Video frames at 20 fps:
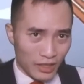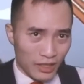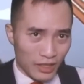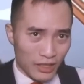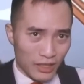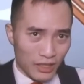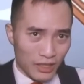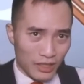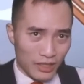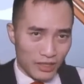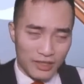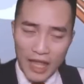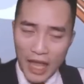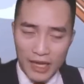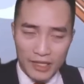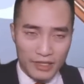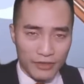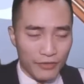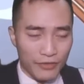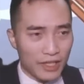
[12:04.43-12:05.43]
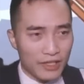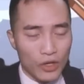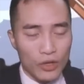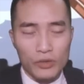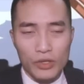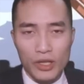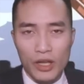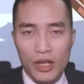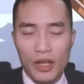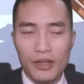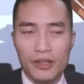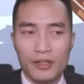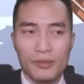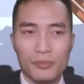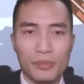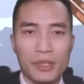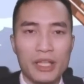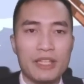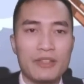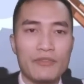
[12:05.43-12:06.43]
status effects. Oh god,
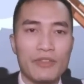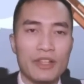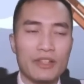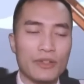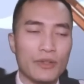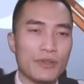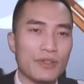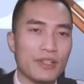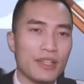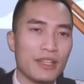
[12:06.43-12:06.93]
please fix those.